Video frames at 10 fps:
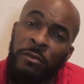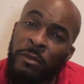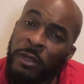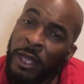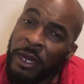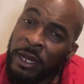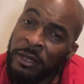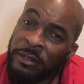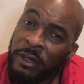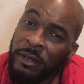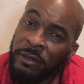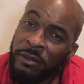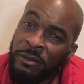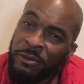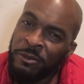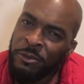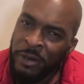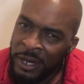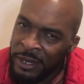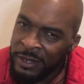And that nigga say,
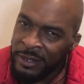what?